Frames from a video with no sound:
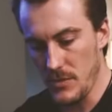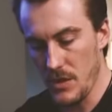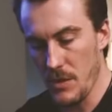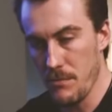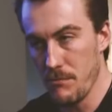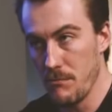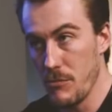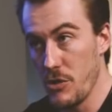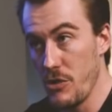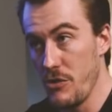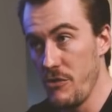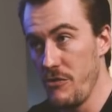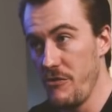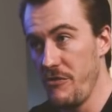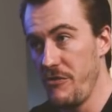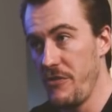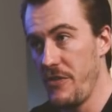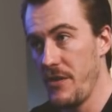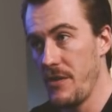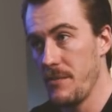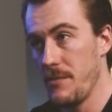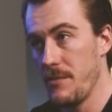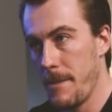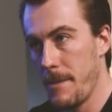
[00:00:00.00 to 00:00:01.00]

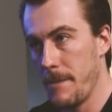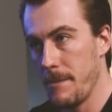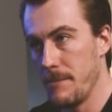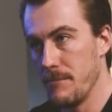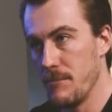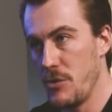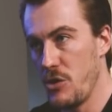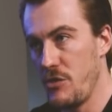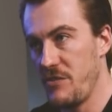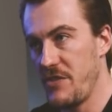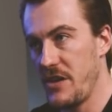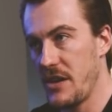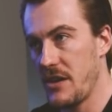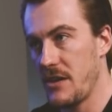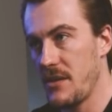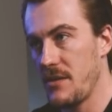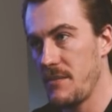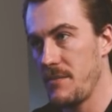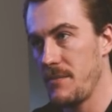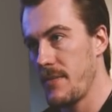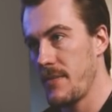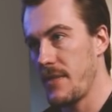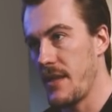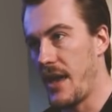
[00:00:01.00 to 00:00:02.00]
moving
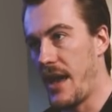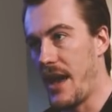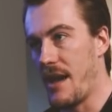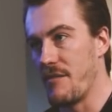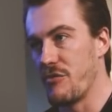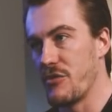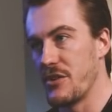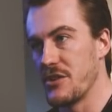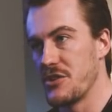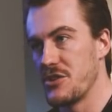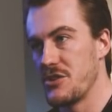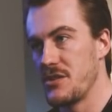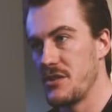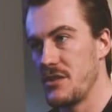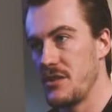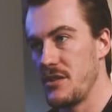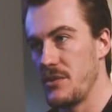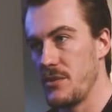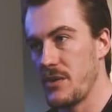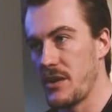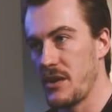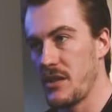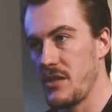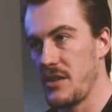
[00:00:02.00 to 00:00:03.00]
average. You
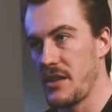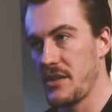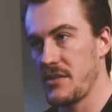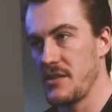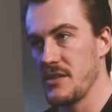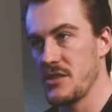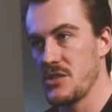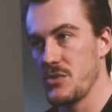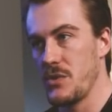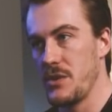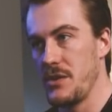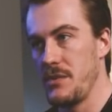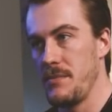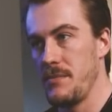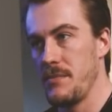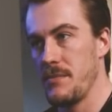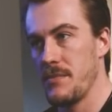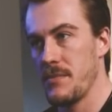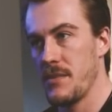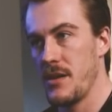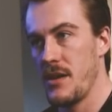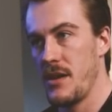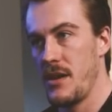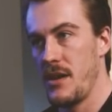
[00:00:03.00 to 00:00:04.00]
want to click this one,
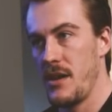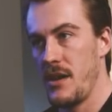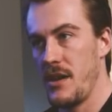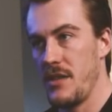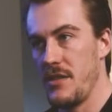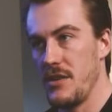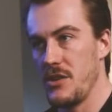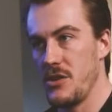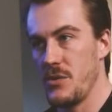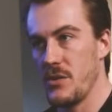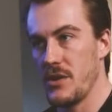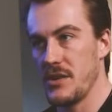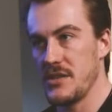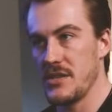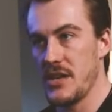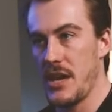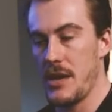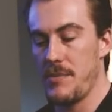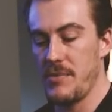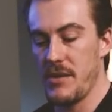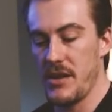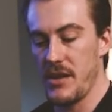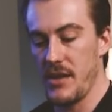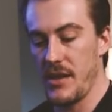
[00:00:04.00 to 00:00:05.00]
and then you want to
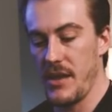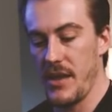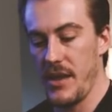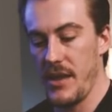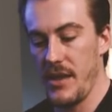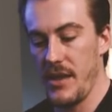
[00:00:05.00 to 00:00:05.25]
type in